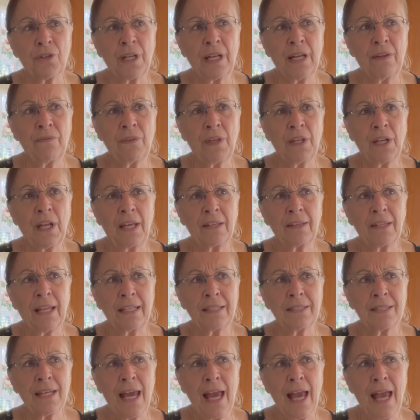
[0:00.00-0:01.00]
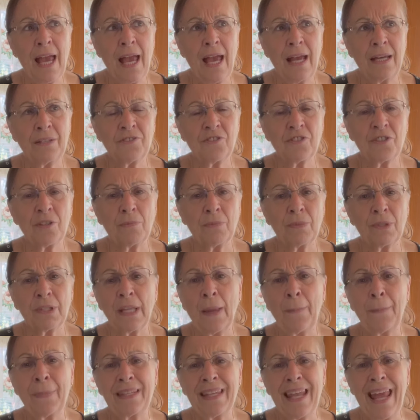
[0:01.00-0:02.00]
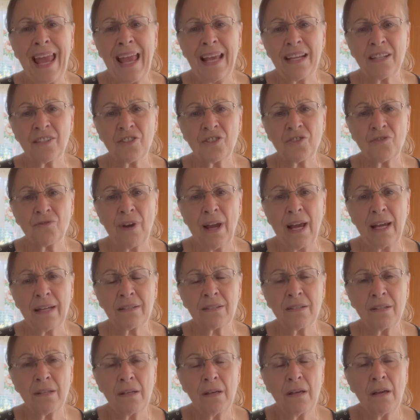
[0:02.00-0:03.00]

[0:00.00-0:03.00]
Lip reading: in that I'd like to add some lemon extract